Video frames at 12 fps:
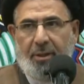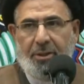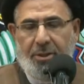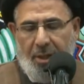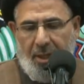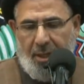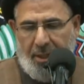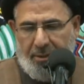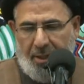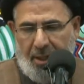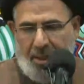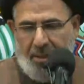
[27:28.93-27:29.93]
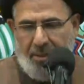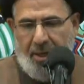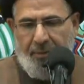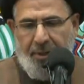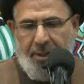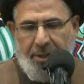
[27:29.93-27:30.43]
Inshallah ta'ala.
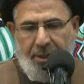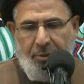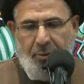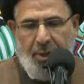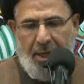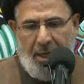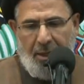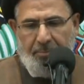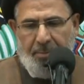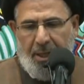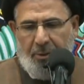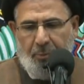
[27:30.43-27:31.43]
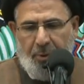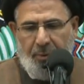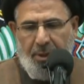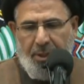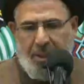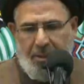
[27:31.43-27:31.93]
And they need your help, and we
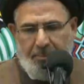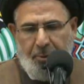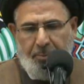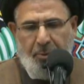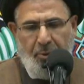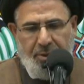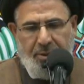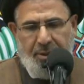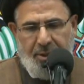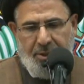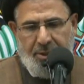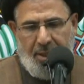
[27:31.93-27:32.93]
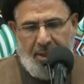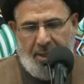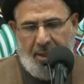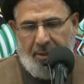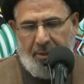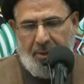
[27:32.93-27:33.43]
will keep you posted,
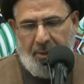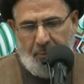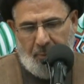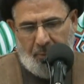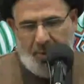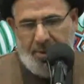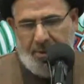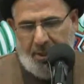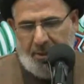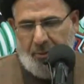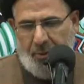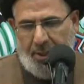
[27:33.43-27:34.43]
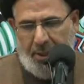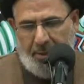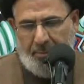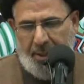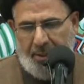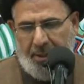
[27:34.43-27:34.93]
inshallah. We will send you an
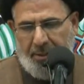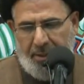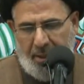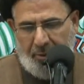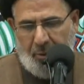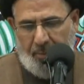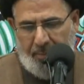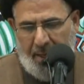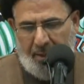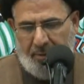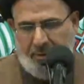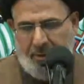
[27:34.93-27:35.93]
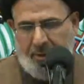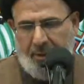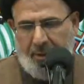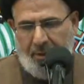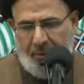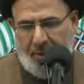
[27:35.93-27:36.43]
email and tell you about
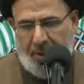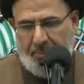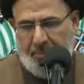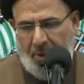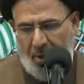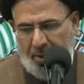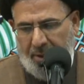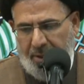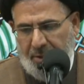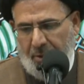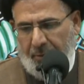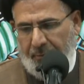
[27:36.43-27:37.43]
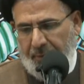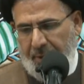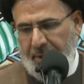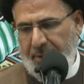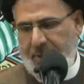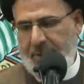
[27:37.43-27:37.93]
the progress of
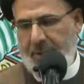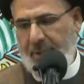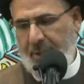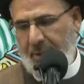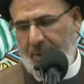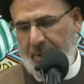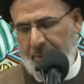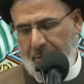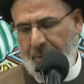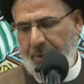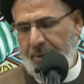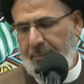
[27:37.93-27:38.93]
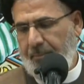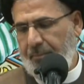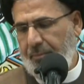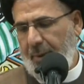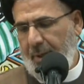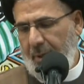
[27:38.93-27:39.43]
this good
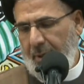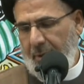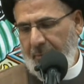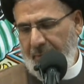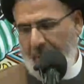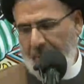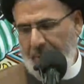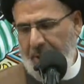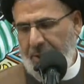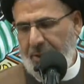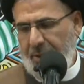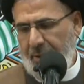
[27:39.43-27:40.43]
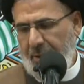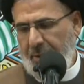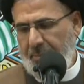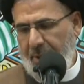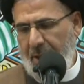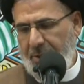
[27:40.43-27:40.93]

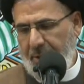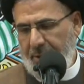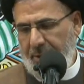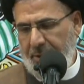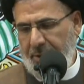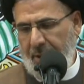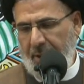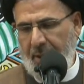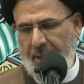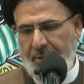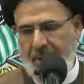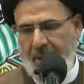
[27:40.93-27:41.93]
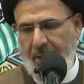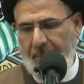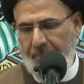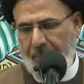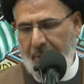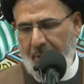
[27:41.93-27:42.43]
foundational project, inshallah
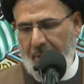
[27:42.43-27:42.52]
ta'ala.